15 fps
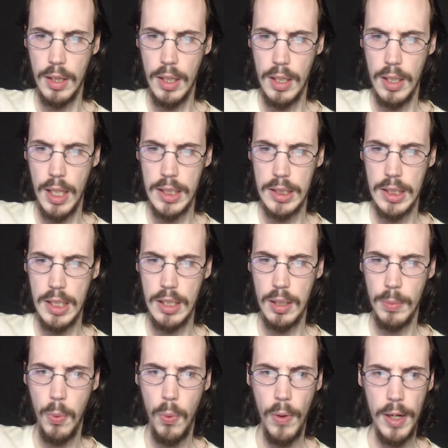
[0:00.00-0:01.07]
Then let's get
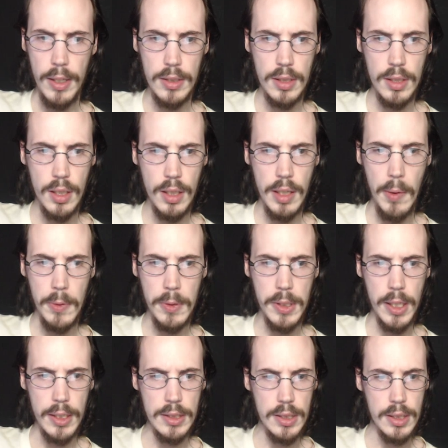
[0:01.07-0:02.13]
to the point. Come
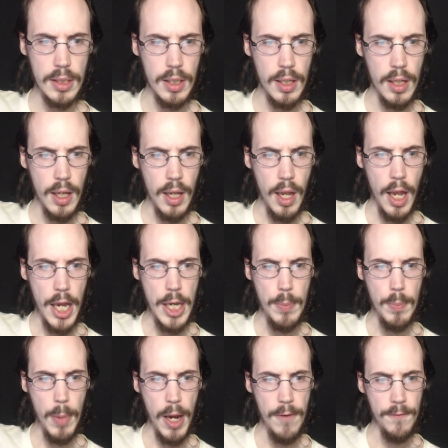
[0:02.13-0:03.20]
with us. And
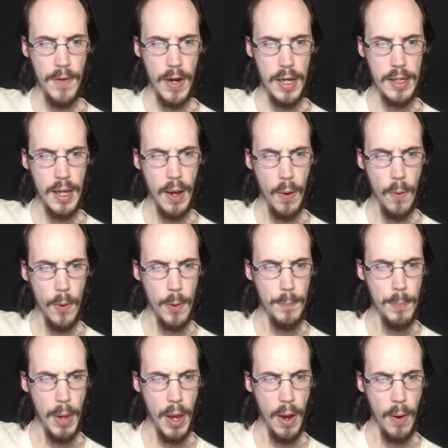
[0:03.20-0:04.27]
you might find out
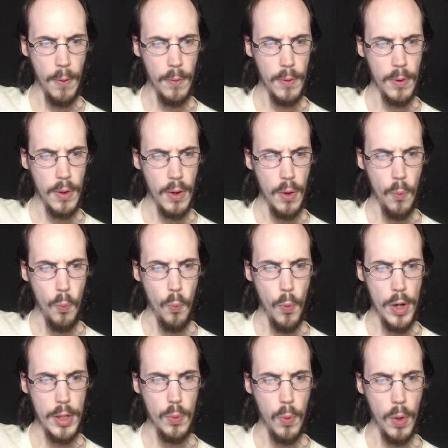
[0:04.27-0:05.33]
about
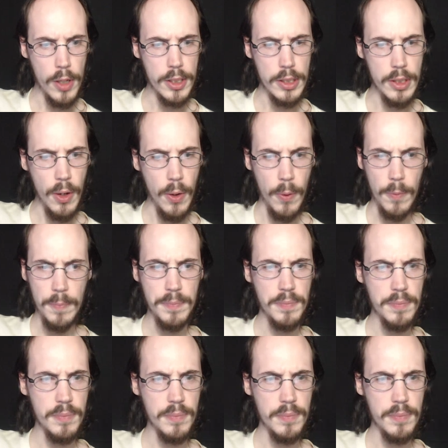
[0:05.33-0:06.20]
what you want to know.